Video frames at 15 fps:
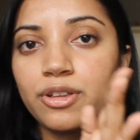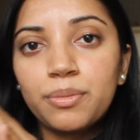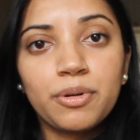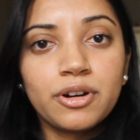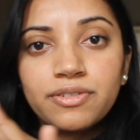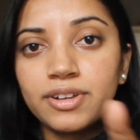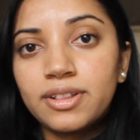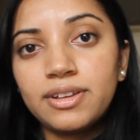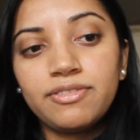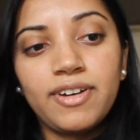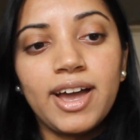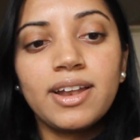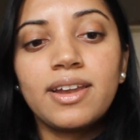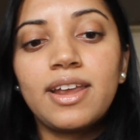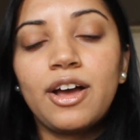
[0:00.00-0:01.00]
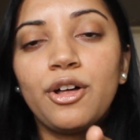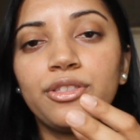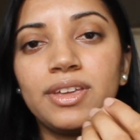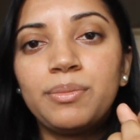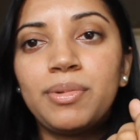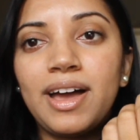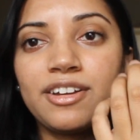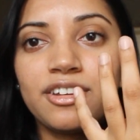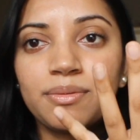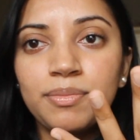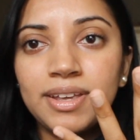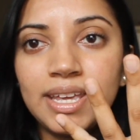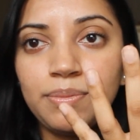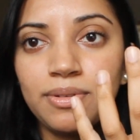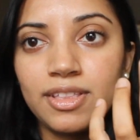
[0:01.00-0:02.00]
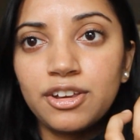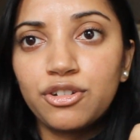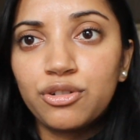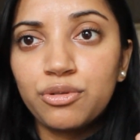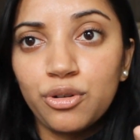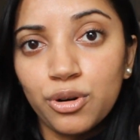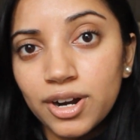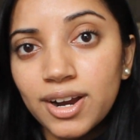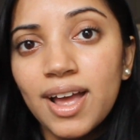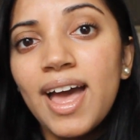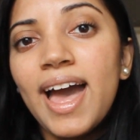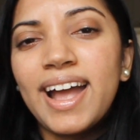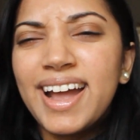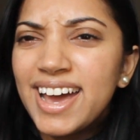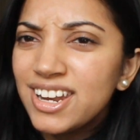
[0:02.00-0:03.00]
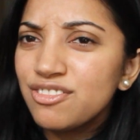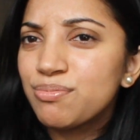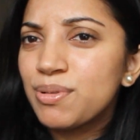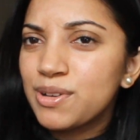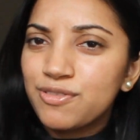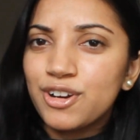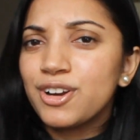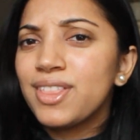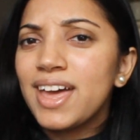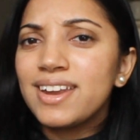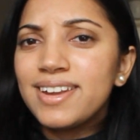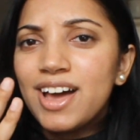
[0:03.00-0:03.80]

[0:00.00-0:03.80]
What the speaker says: They're perfectly fine and healthy, but I just been keeping them short. I kind of prefer that